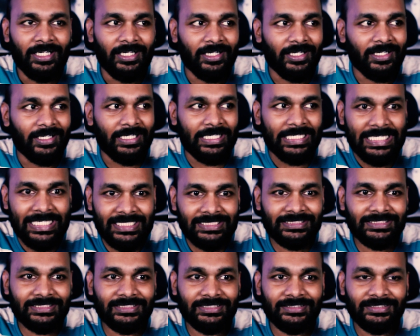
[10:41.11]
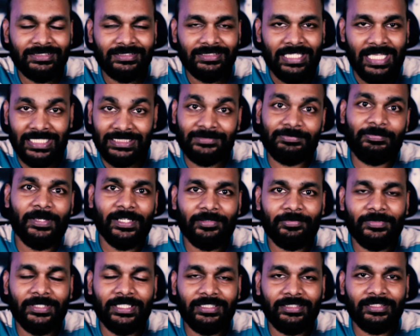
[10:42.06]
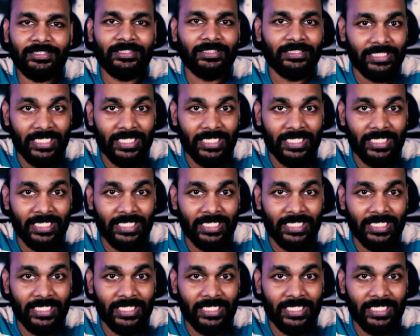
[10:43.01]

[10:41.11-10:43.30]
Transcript: His experiment